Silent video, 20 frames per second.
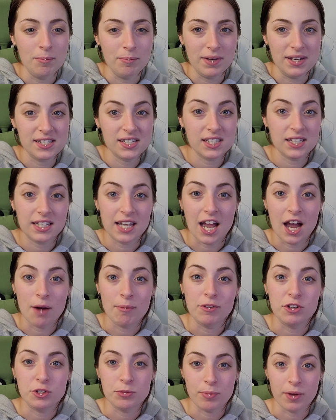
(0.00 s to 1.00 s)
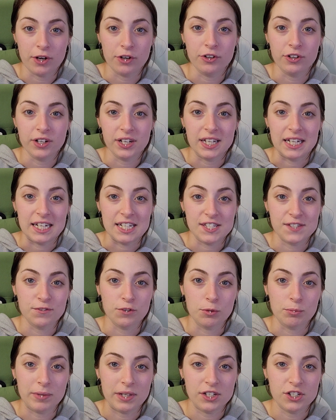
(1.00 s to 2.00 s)
basically how much better it is
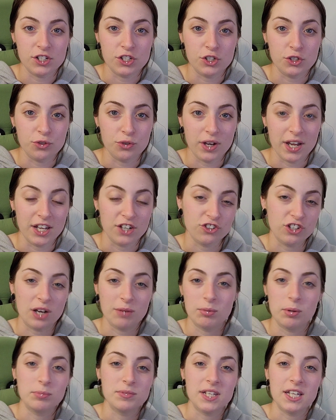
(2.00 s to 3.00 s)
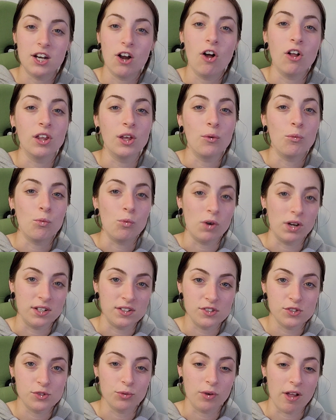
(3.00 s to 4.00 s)
for me to do a shop update all at
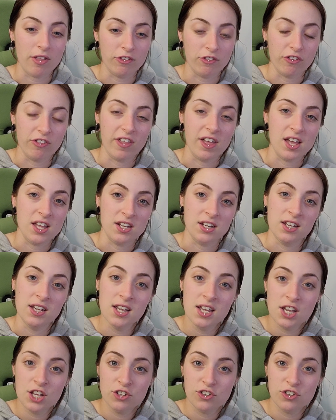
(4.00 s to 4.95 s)
once rather than